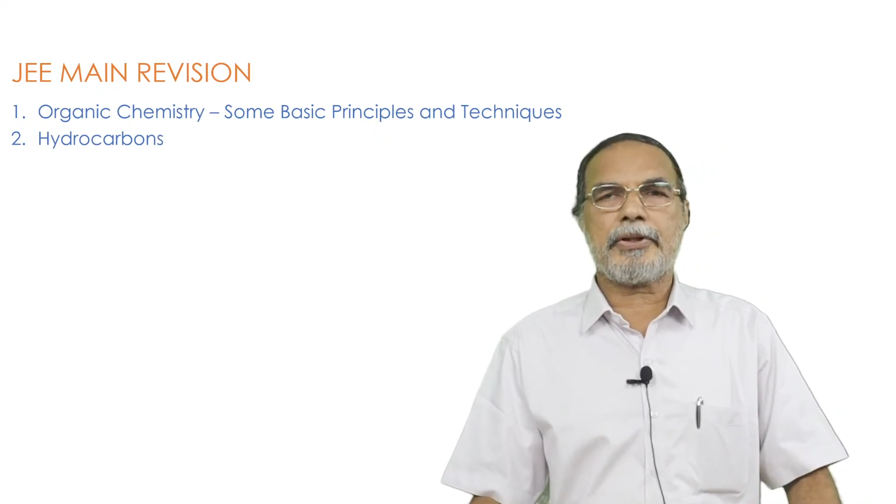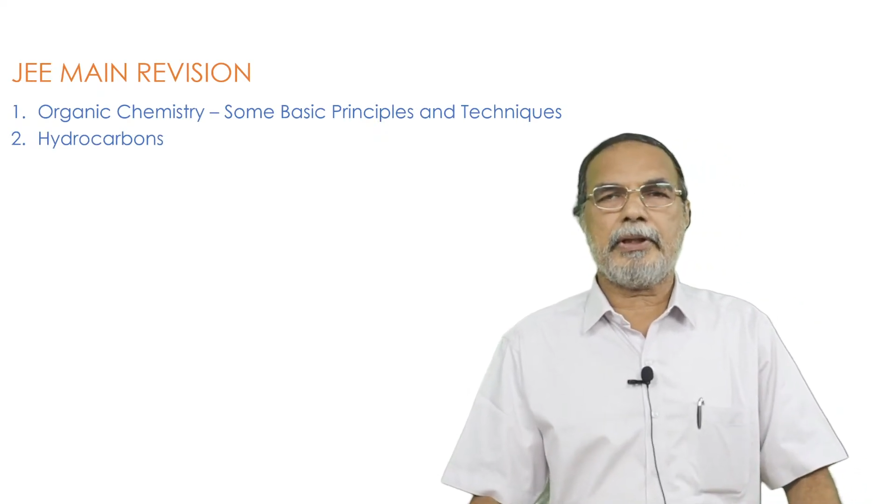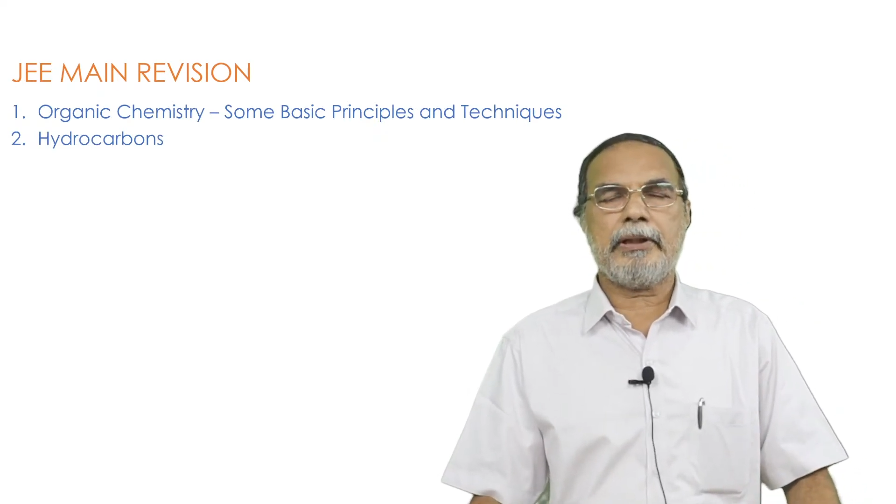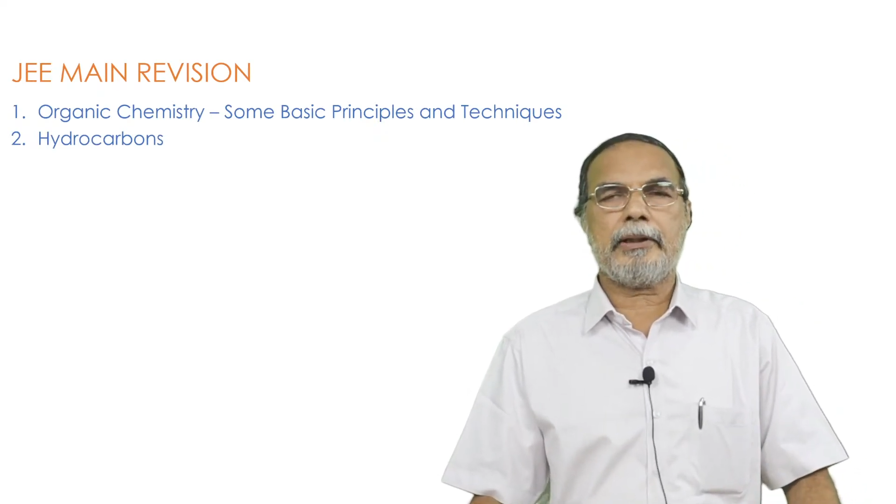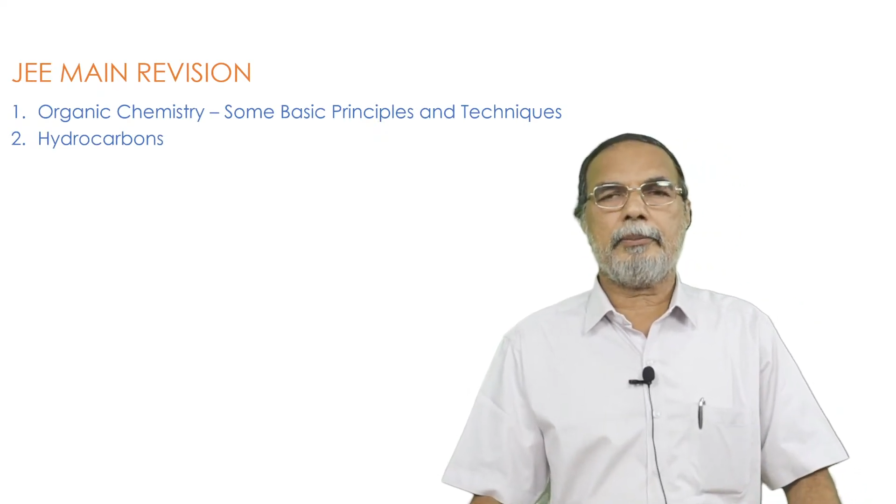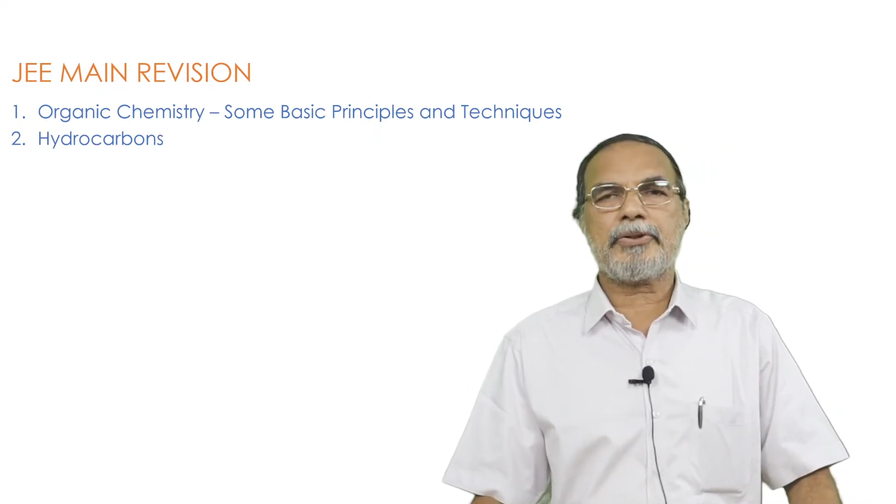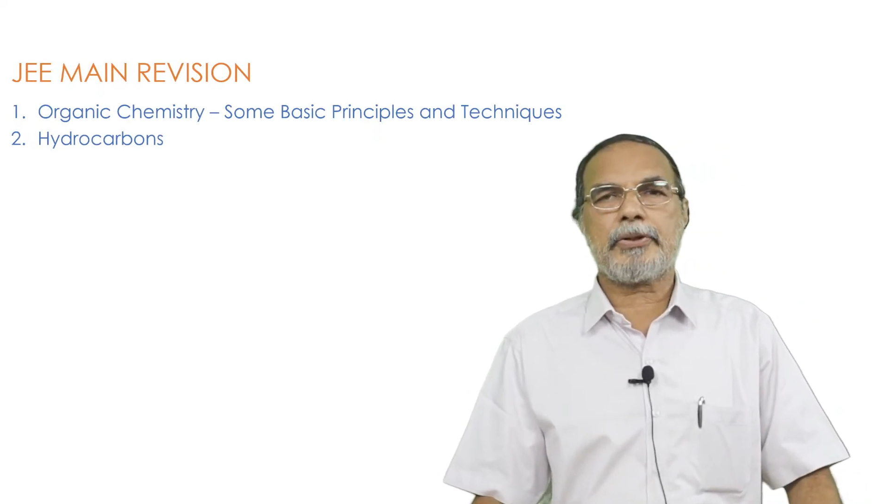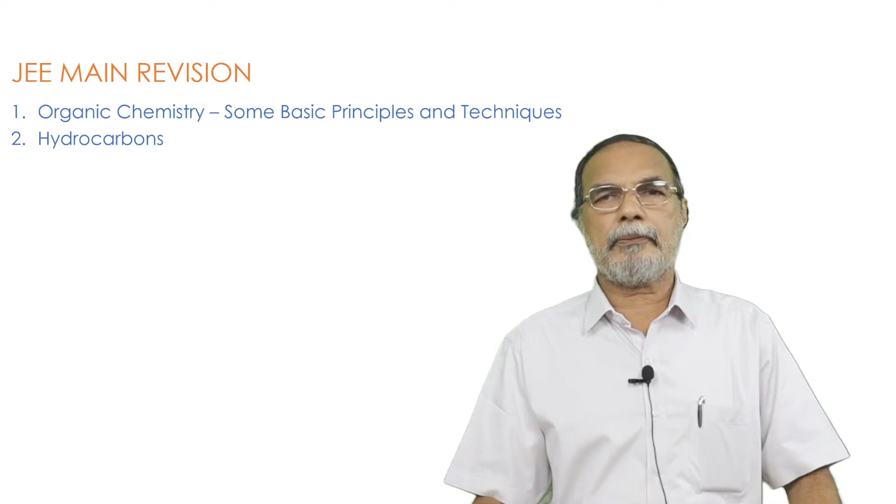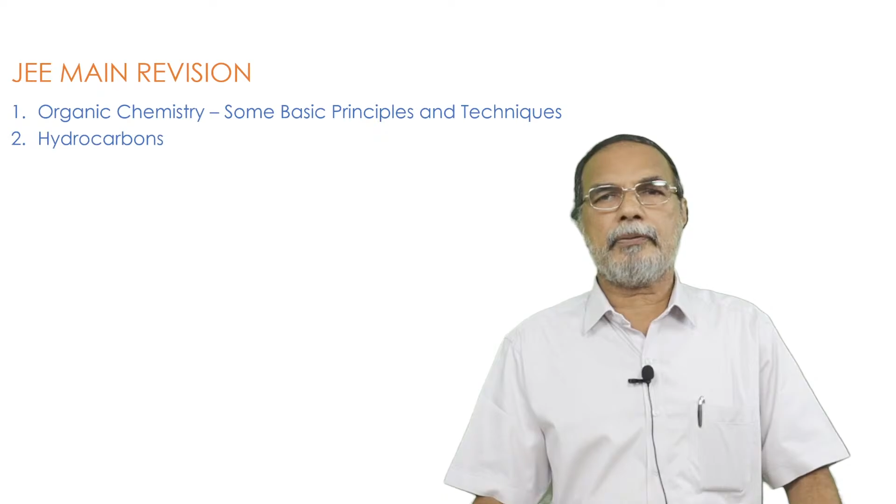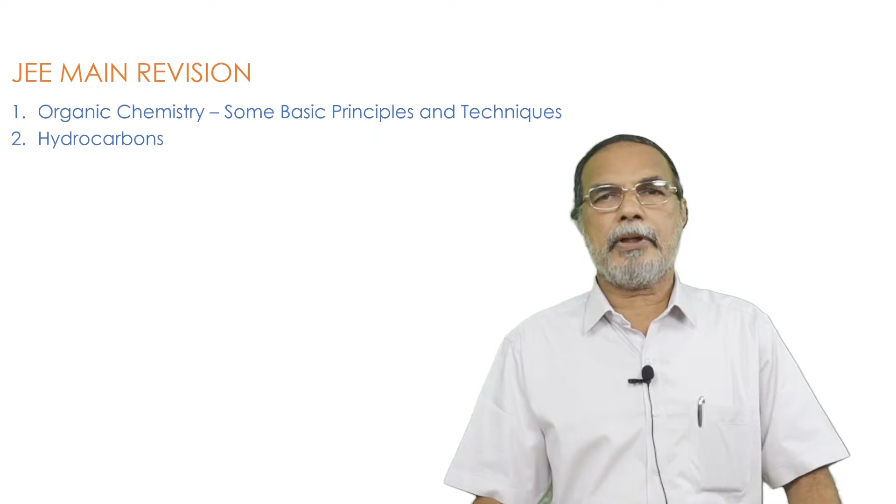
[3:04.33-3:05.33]
and the chemistry
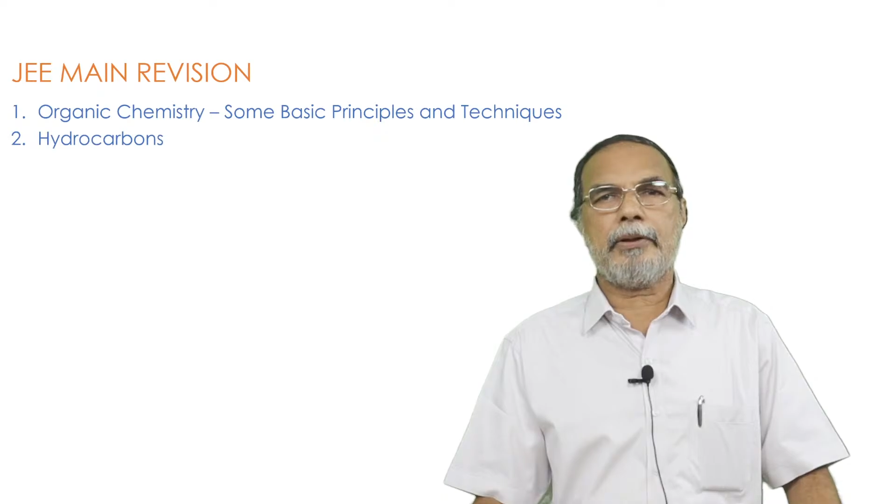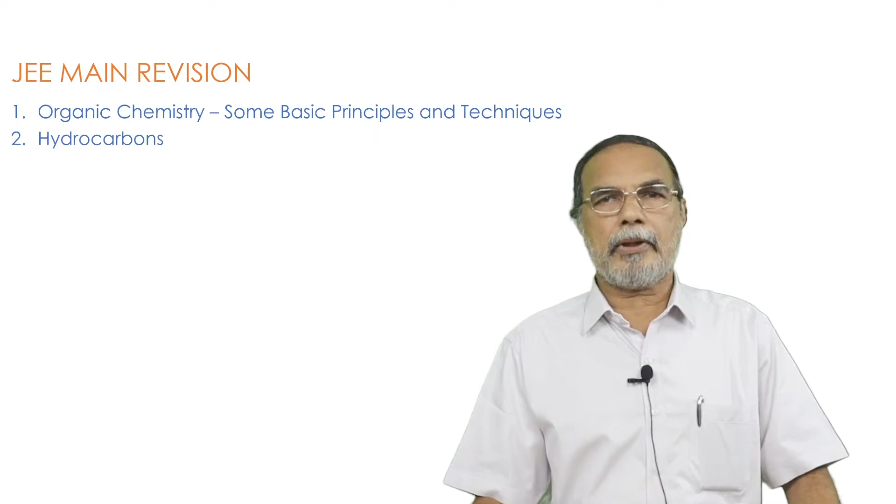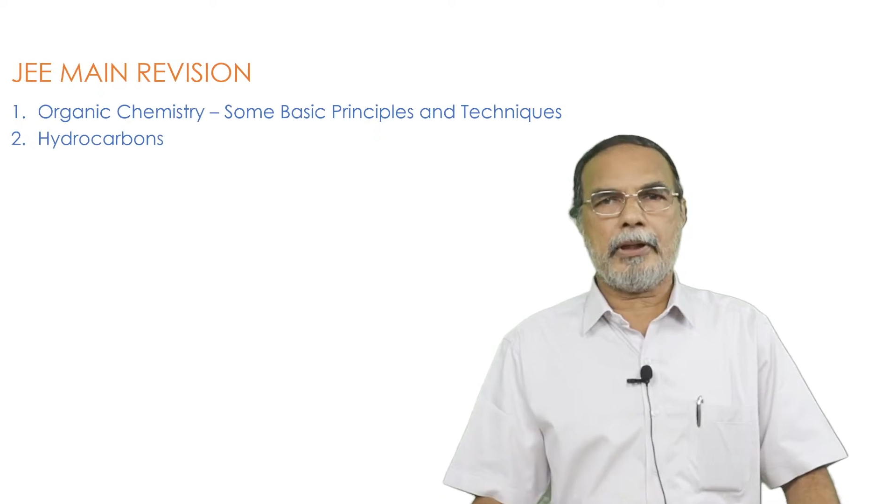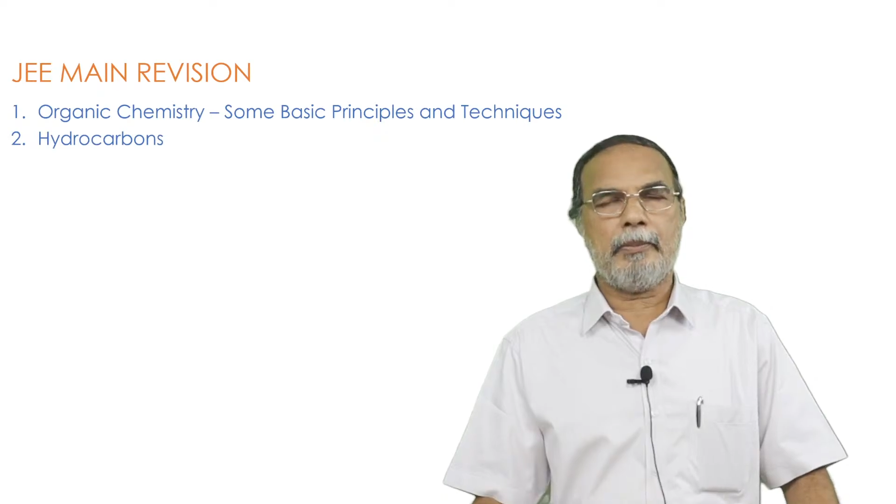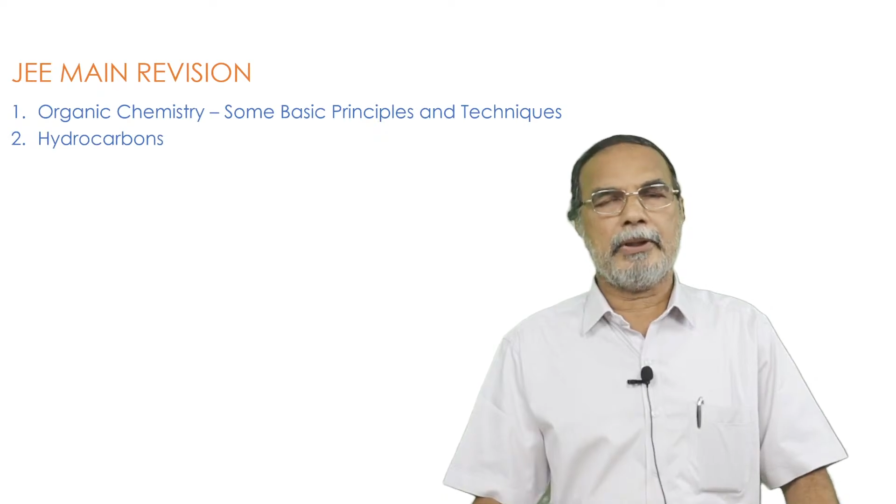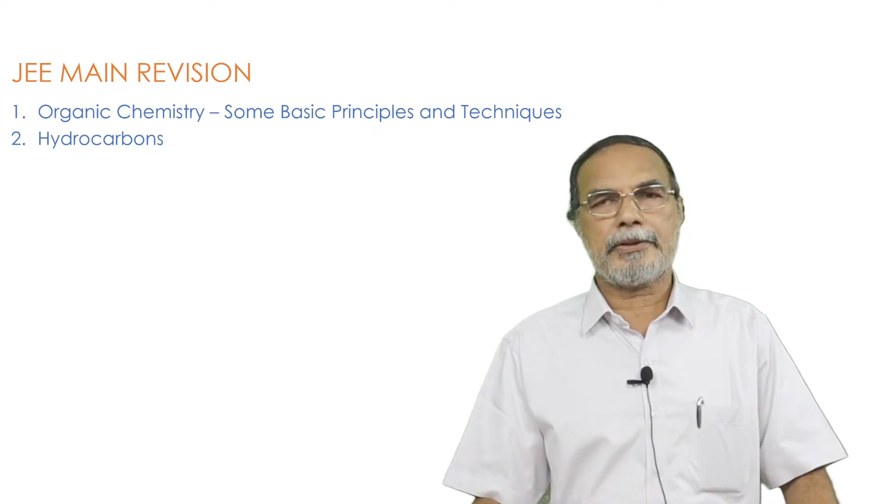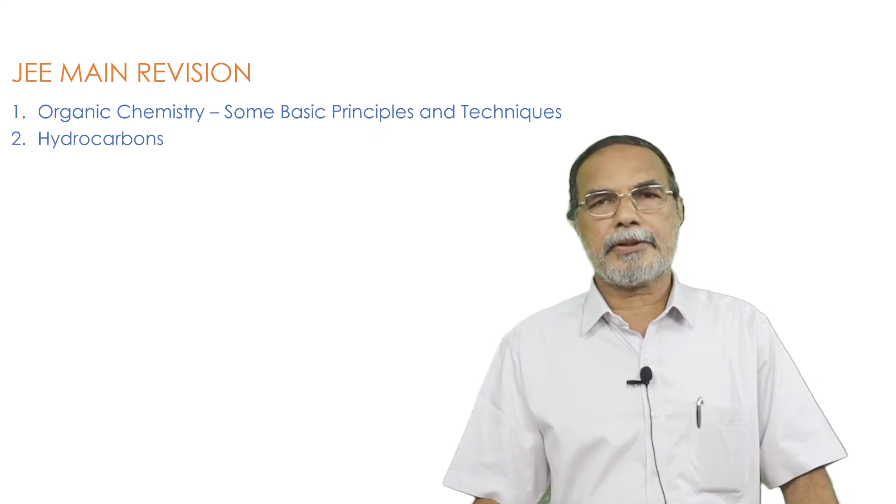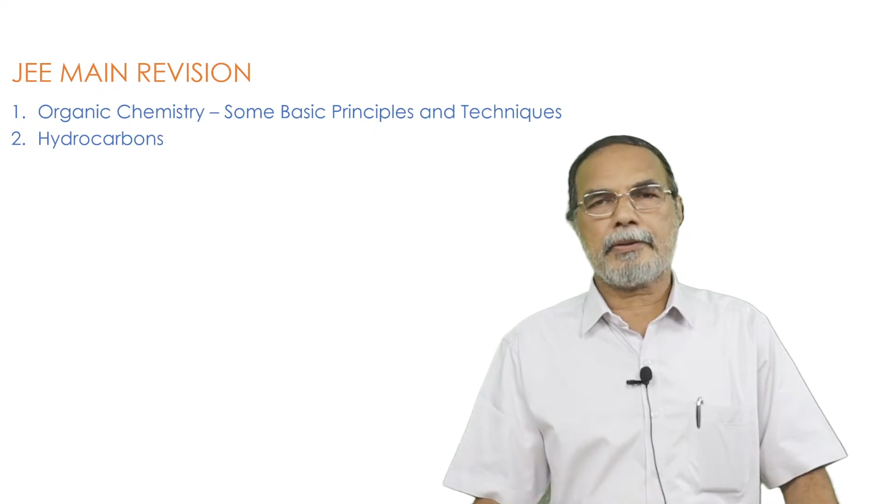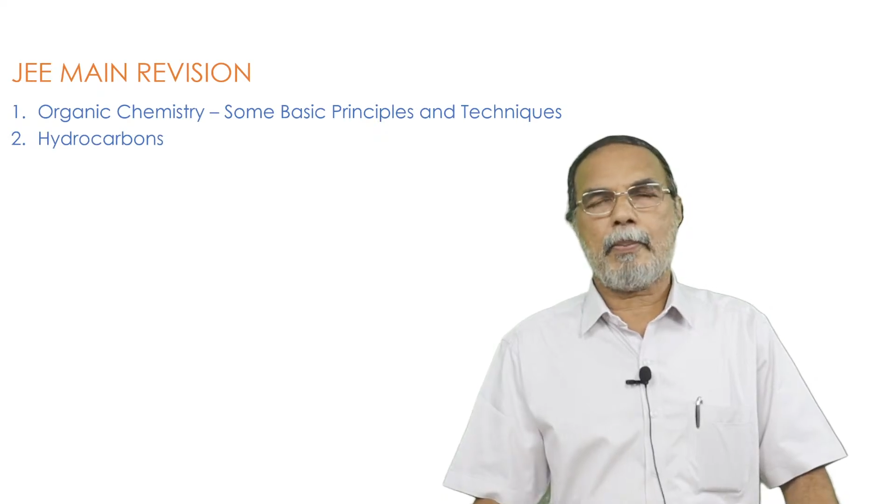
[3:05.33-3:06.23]
of hydrocarbons.